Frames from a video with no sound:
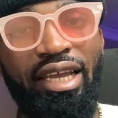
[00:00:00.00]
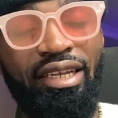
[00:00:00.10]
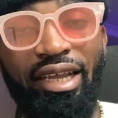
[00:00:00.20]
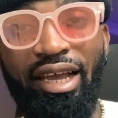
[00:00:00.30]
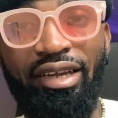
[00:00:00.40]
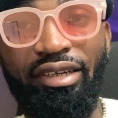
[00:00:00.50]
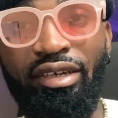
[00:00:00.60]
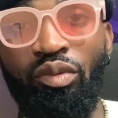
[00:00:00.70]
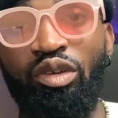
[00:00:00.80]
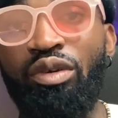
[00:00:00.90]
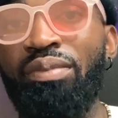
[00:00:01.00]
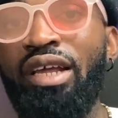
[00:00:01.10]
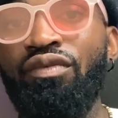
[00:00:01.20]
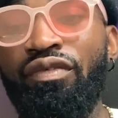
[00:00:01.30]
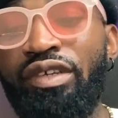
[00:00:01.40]
and the Canada. When you're
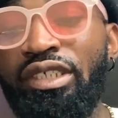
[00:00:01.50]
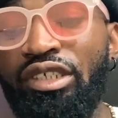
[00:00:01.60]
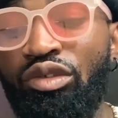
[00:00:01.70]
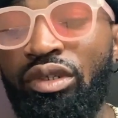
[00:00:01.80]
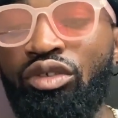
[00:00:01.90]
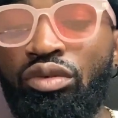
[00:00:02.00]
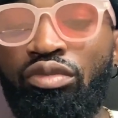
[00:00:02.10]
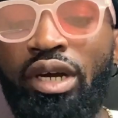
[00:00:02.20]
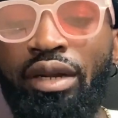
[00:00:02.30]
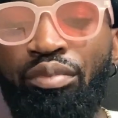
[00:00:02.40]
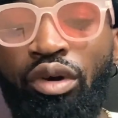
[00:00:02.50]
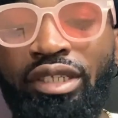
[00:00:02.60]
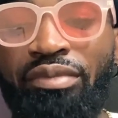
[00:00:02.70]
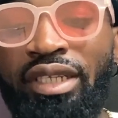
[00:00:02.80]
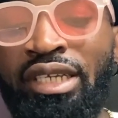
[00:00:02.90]
applying for visas, you need to book an
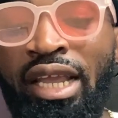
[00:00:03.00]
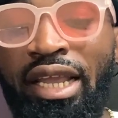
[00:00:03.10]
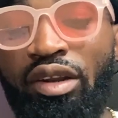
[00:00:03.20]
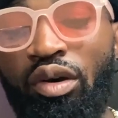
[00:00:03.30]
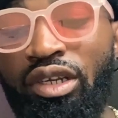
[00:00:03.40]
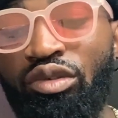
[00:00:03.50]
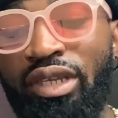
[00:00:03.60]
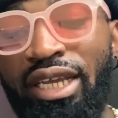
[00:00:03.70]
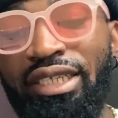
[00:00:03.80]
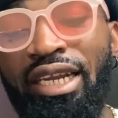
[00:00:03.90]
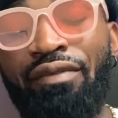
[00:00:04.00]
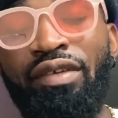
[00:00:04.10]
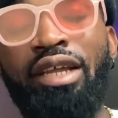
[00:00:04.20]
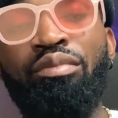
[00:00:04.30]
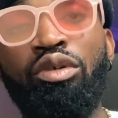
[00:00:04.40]
appointment in order to get an
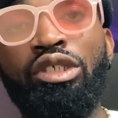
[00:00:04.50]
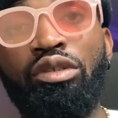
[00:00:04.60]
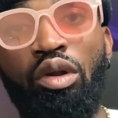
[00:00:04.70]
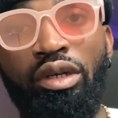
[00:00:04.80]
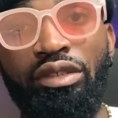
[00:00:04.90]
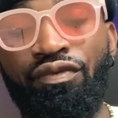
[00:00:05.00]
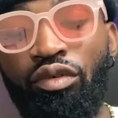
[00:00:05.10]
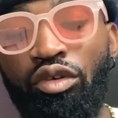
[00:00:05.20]
available slot for